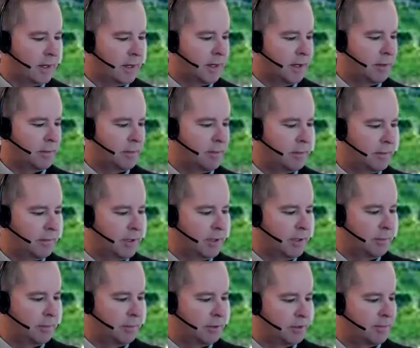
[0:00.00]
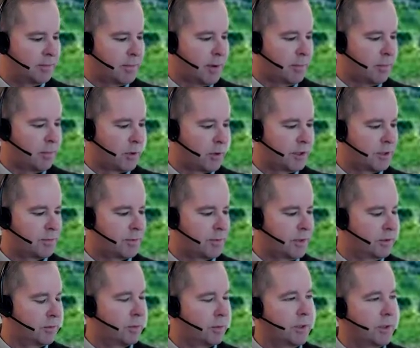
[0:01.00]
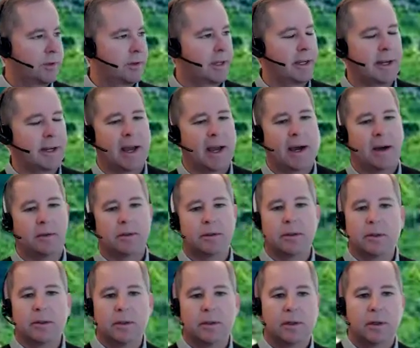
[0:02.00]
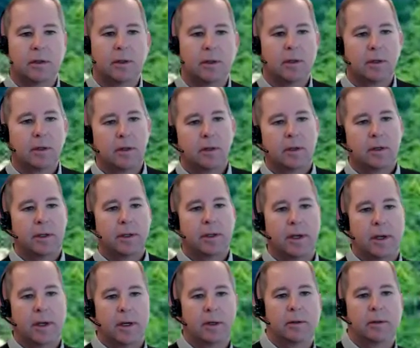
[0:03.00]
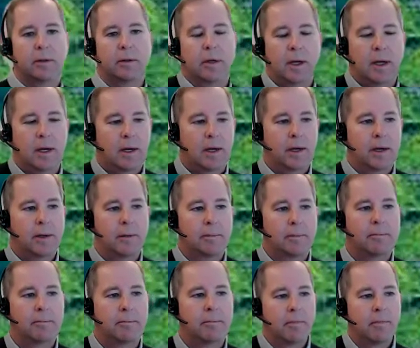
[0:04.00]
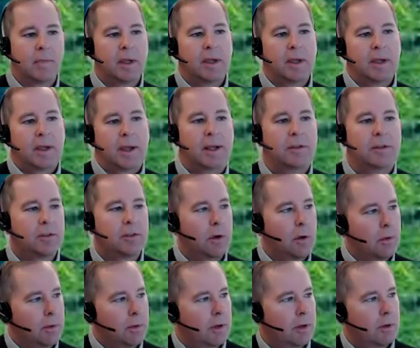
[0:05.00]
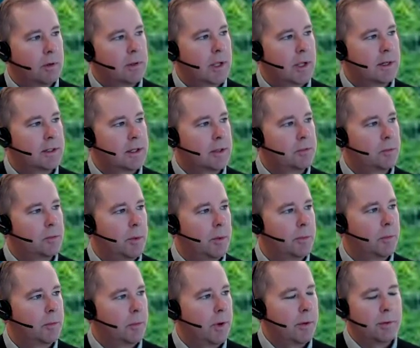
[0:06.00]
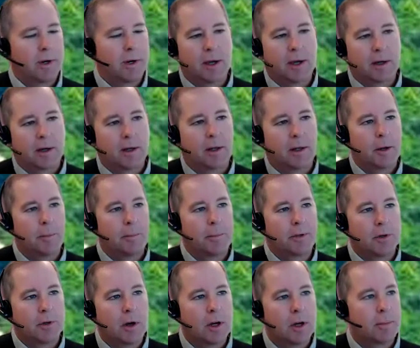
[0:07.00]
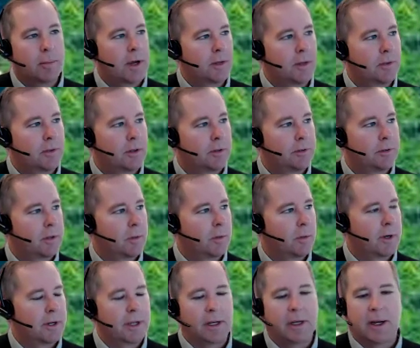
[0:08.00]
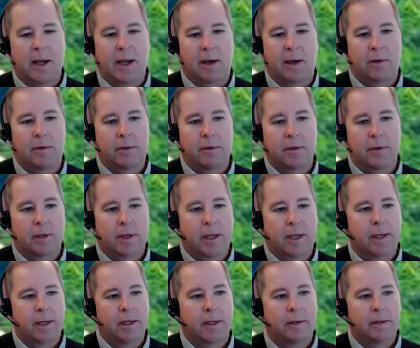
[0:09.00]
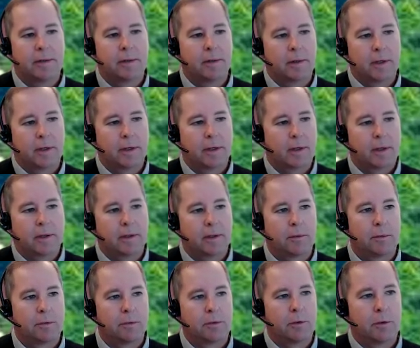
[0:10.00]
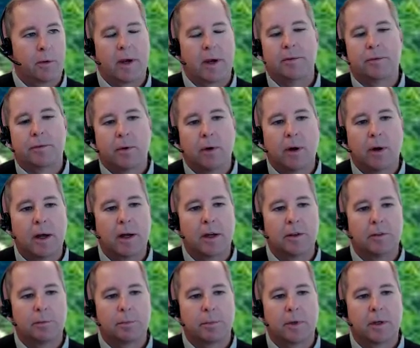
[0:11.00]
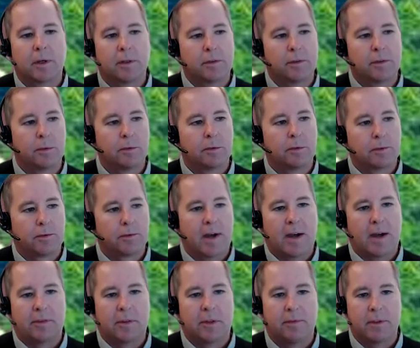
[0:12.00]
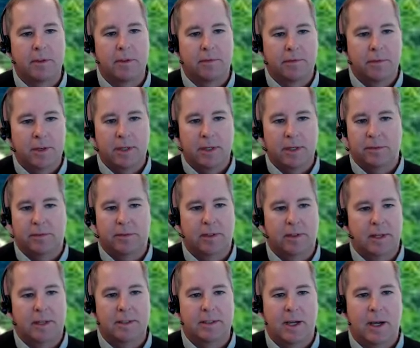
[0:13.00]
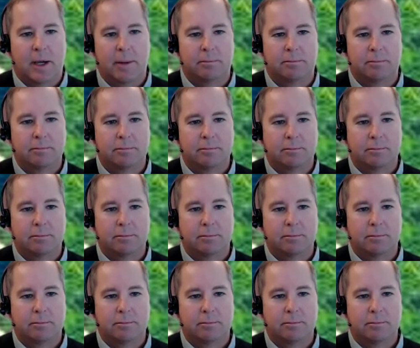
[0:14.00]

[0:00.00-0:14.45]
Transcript: You know, most of my mortgage friends were either getting out, you know, and so, you know, a lot of times we would huddle up and talk about those that were getting out. And it was great for us because it was survival of the fittest at that time.